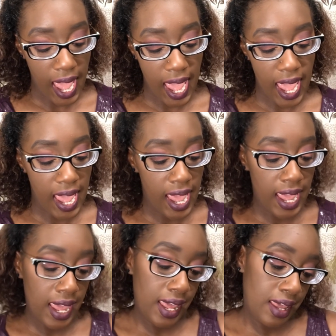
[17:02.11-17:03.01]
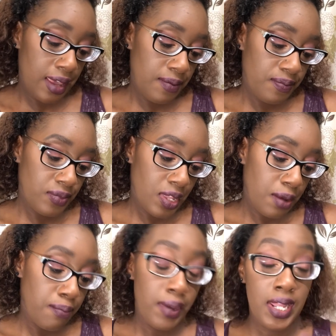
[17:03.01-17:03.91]
a
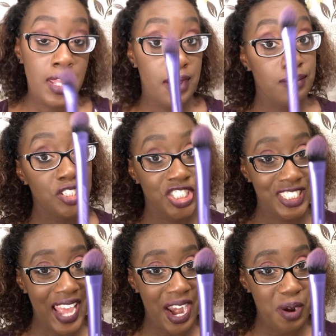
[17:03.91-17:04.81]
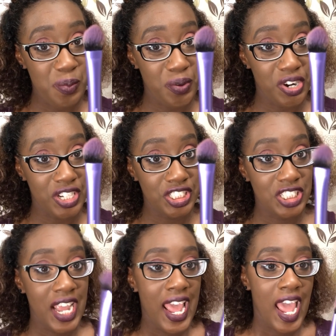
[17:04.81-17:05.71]
medium shadow brush,